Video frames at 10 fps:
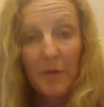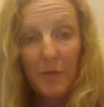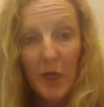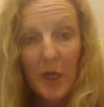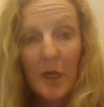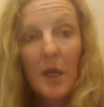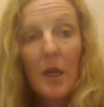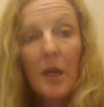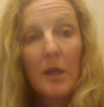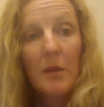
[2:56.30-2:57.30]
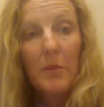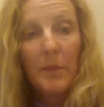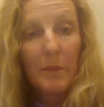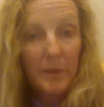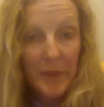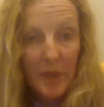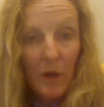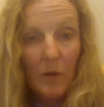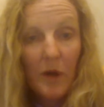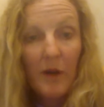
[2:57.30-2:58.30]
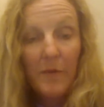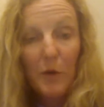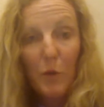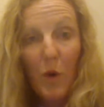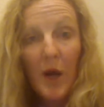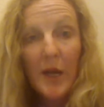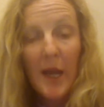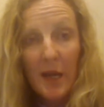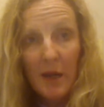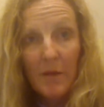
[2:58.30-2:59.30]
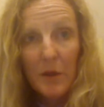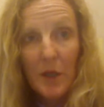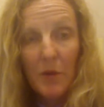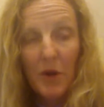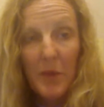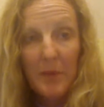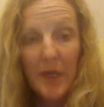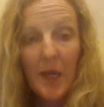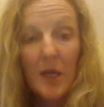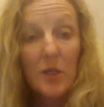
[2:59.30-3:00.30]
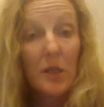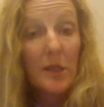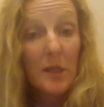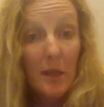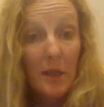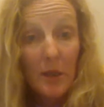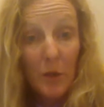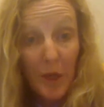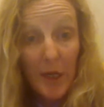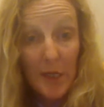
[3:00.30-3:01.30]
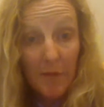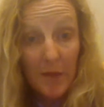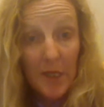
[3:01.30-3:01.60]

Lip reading: us for free. So if you want any of those three publications, the